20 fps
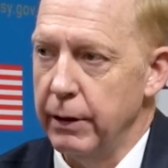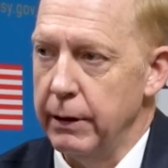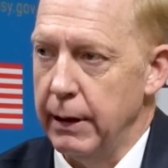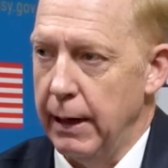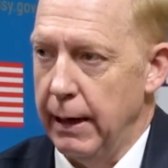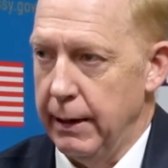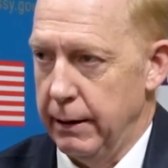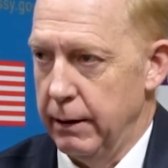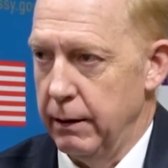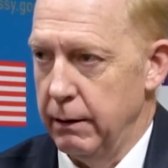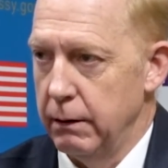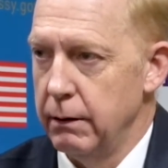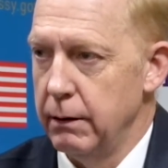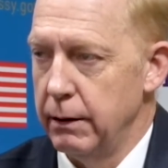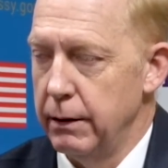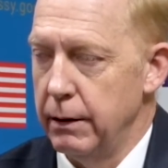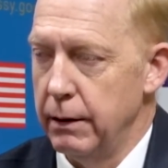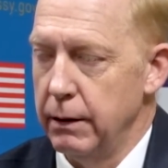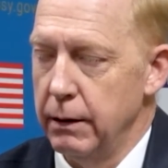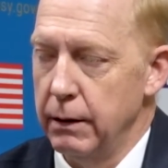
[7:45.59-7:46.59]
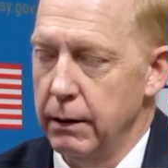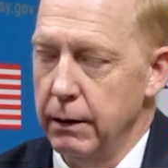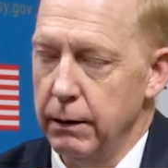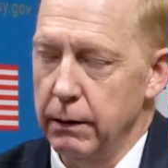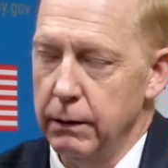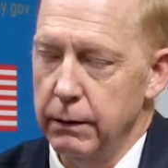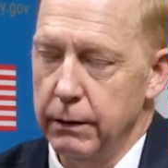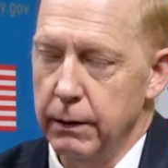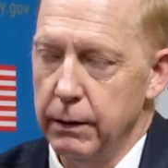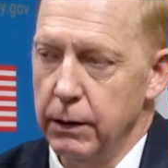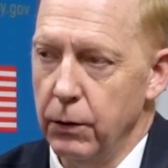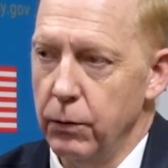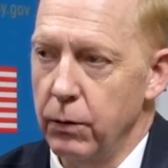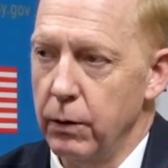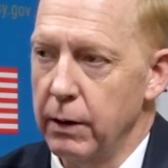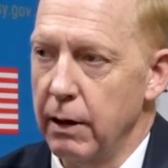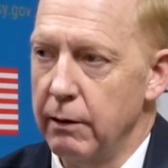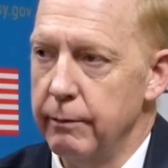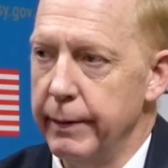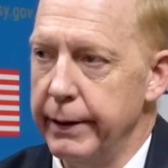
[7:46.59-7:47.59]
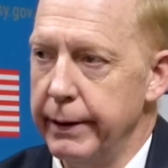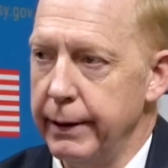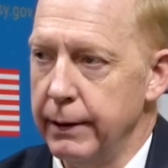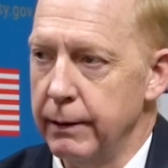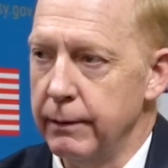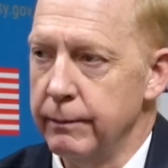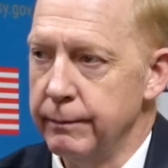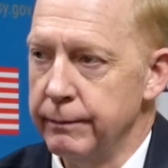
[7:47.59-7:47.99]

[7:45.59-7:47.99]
and the local government here.